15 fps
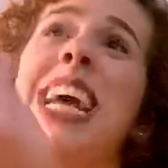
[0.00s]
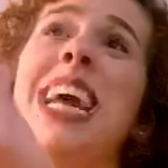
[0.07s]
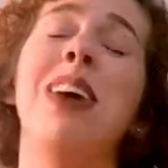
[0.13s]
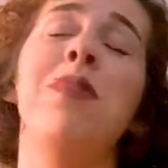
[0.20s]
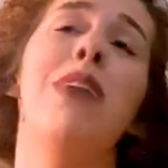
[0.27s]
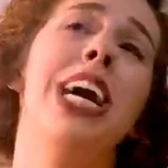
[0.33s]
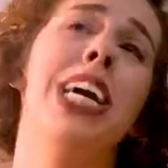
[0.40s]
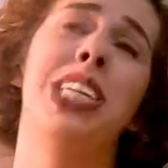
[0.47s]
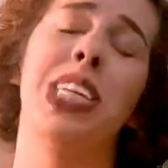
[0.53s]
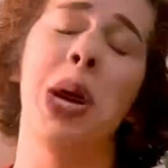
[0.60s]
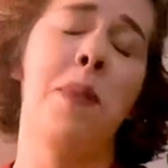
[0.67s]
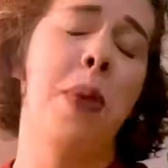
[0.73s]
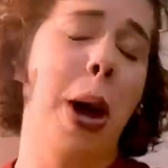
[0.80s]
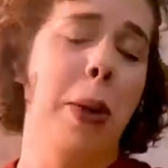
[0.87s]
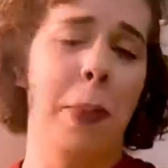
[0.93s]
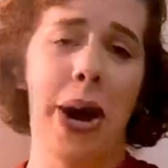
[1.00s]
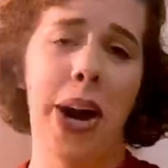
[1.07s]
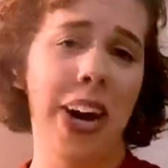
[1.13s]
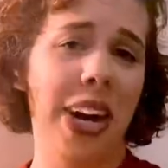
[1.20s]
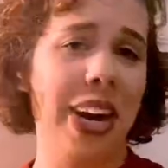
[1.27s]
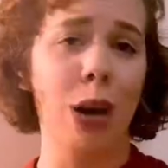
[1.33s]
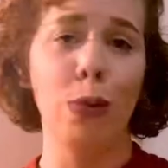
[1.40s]
image in my
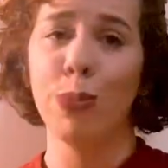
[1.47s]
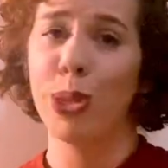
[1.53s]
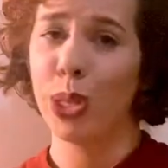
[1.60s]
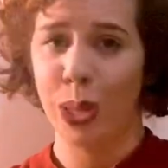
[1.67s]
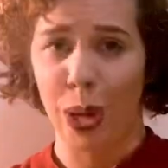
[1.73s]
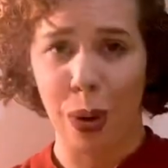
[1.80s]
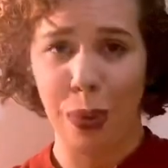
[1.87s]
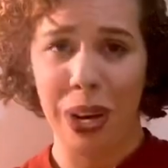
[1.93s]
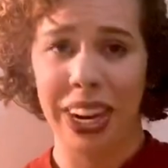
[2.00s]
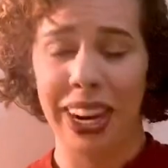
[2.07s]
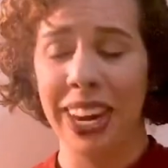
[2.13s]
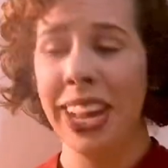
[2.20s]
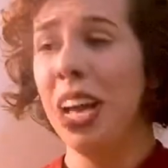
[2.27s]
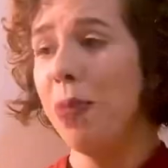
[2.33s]
mind. I'm sorry.